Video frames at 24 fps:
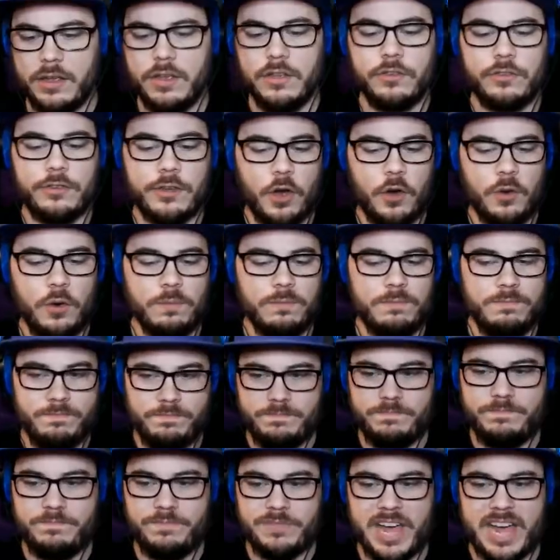So
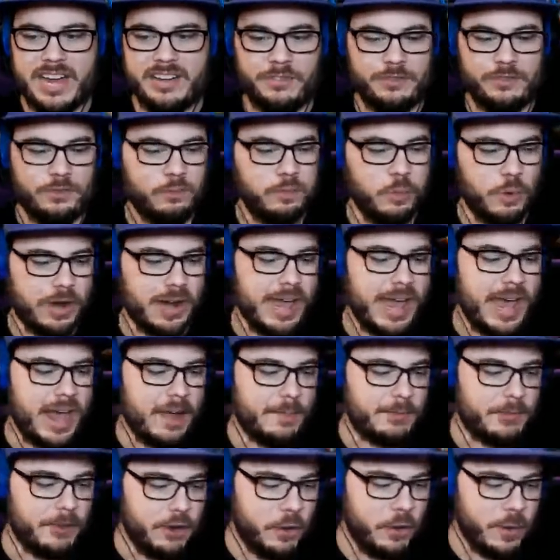that's what I
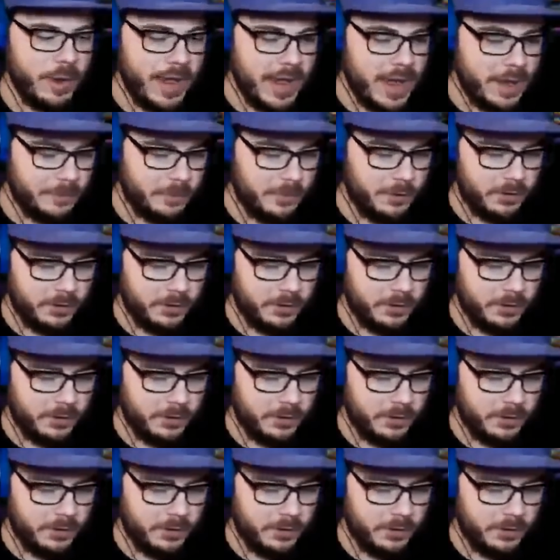have to do. I have to